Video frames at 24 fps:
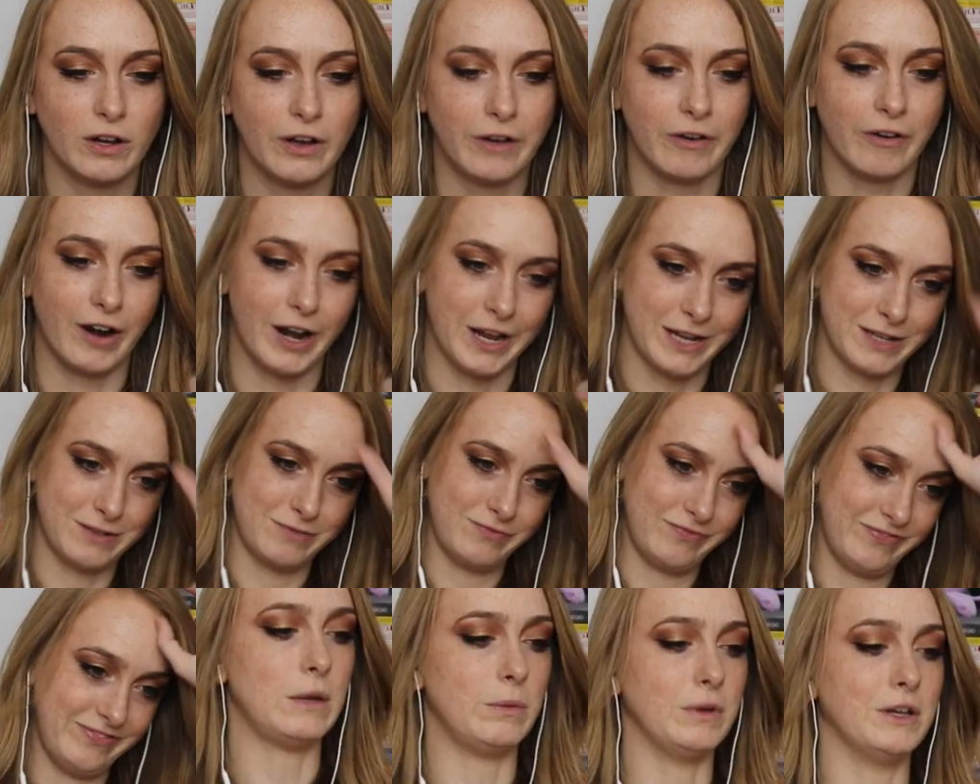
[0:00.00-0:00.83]

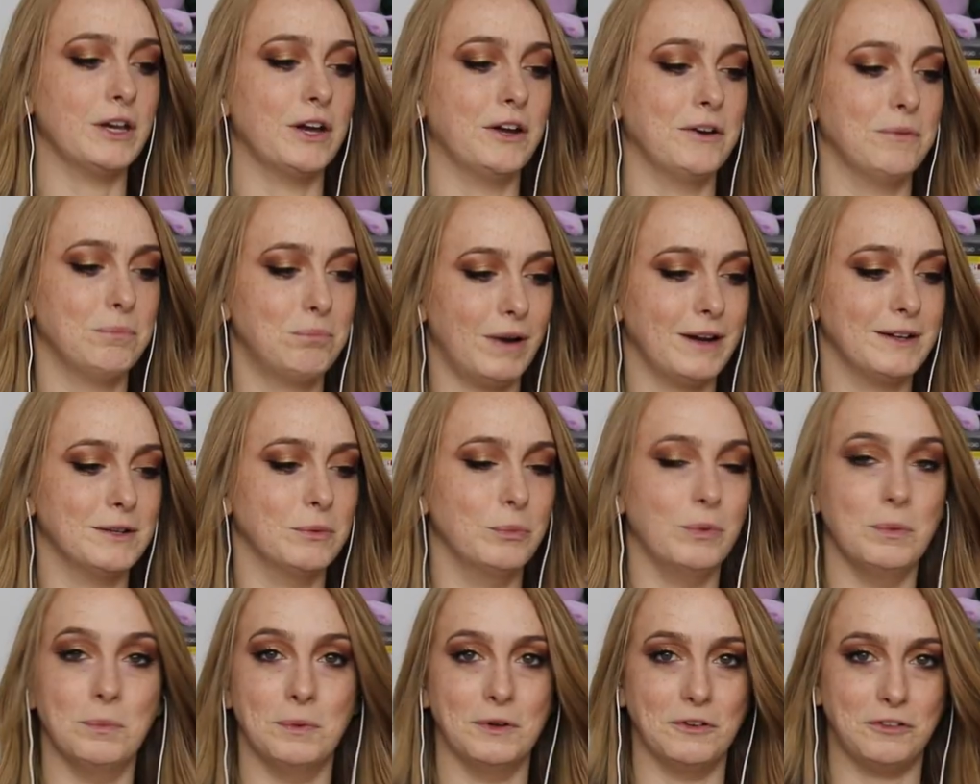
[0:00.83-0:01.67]
Alright, here we go.
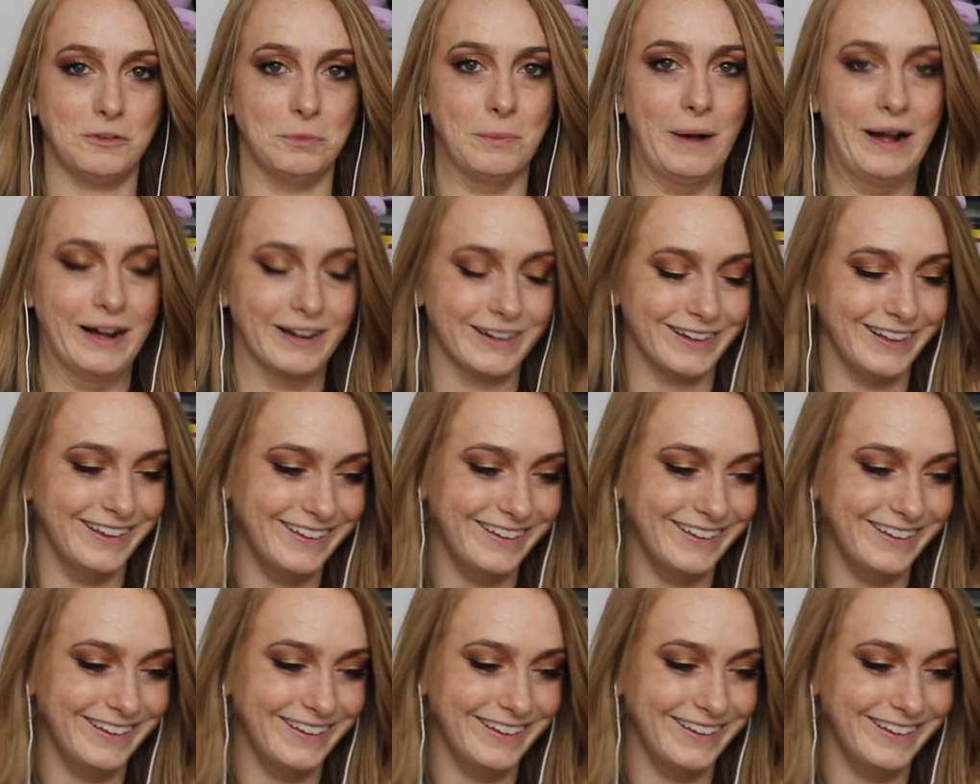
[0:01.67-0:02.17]
Pregnant women are smug.